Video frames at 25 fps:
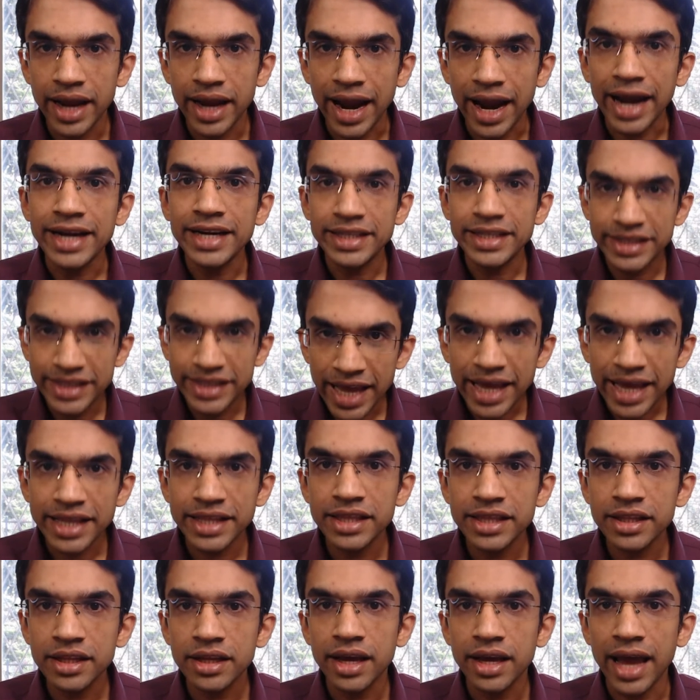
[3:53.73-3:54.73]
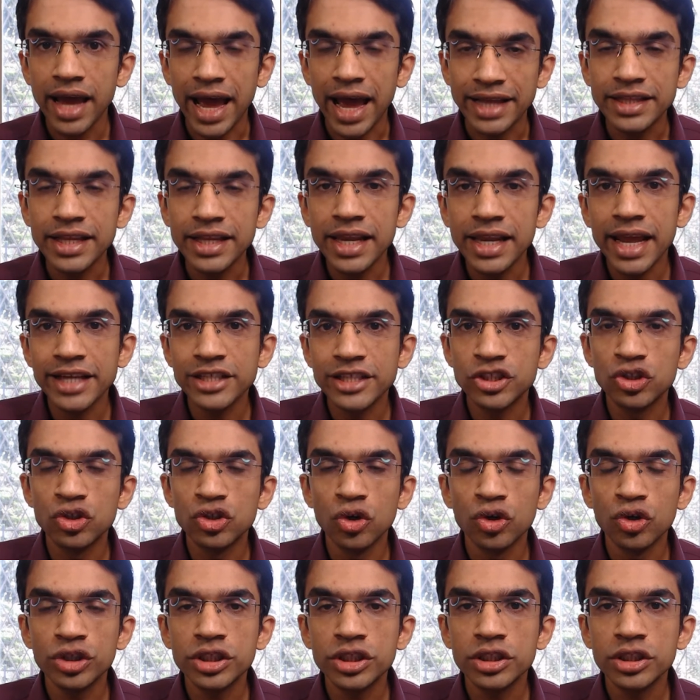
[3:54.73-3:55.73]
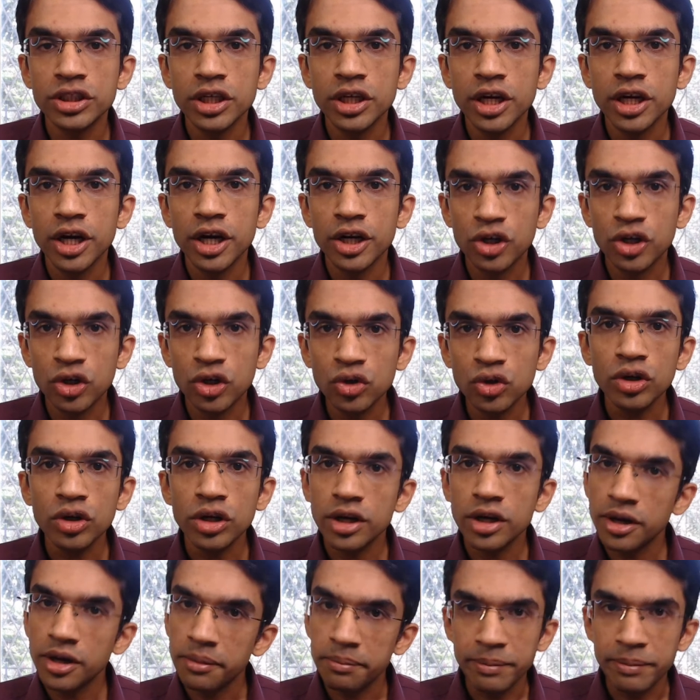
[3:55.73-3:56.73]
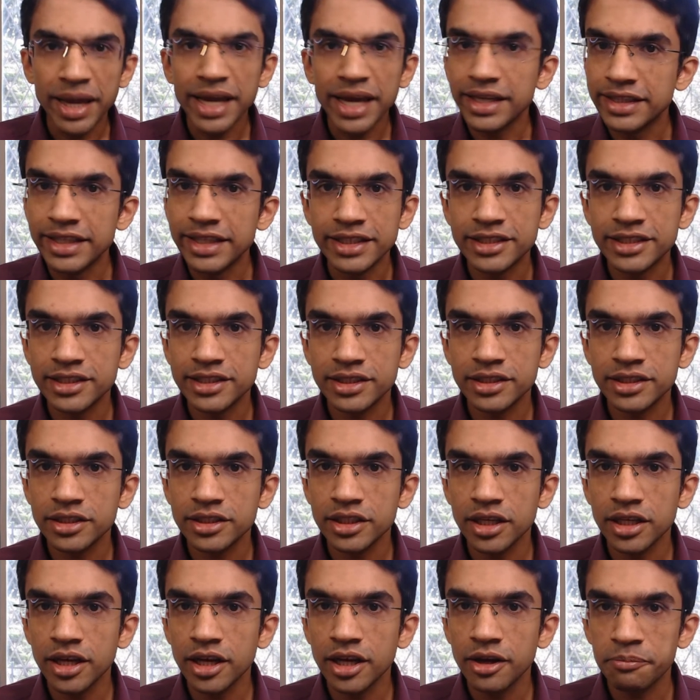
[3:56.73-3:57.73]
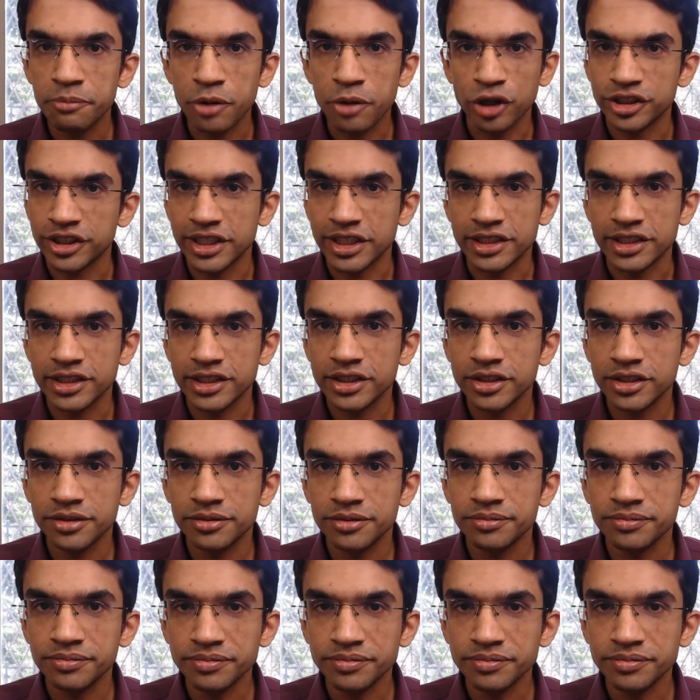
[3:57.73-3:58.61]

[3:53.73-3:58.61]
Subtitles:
and then analyze those to make this process.